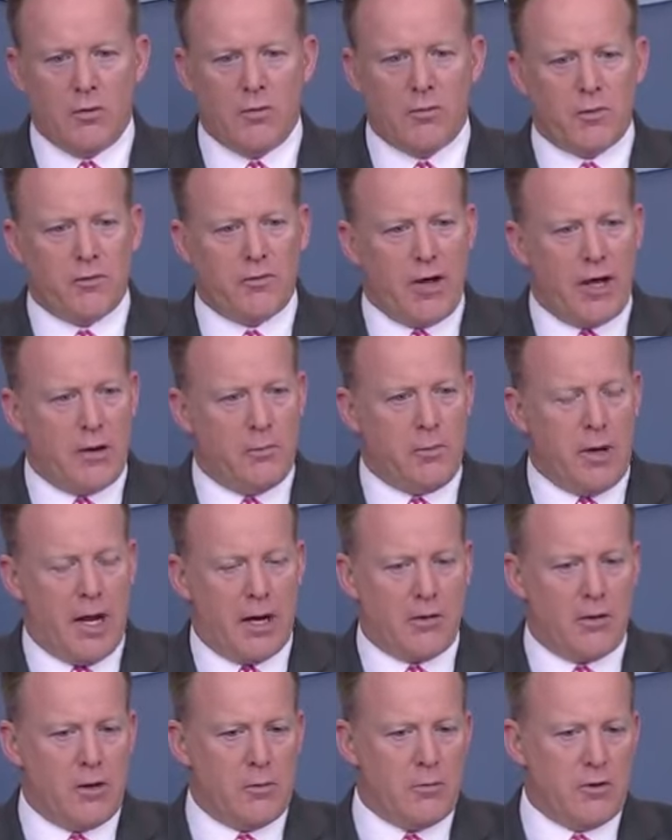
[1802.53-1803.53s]
we've provided
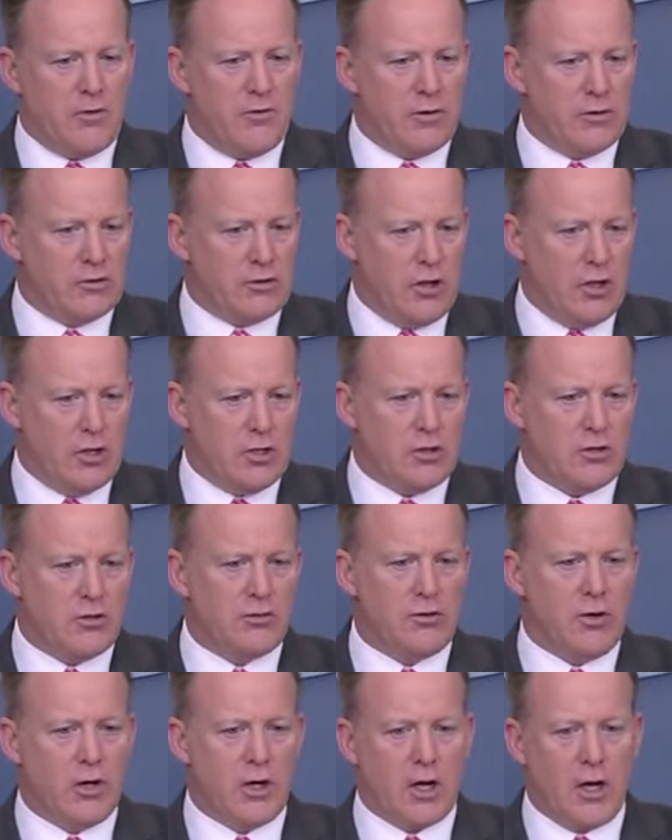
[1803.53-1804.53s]
background briefings on
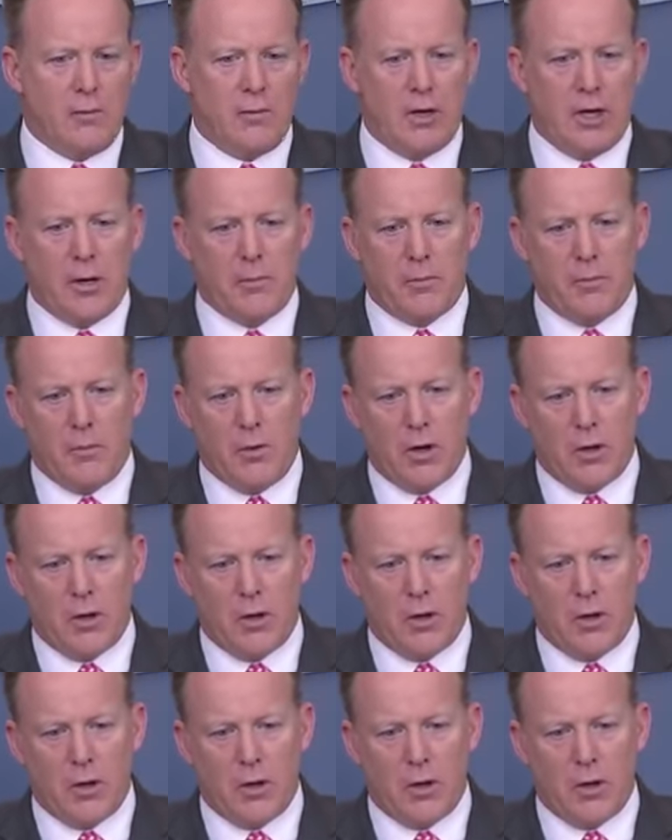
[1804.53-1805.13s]
issues that are coming up,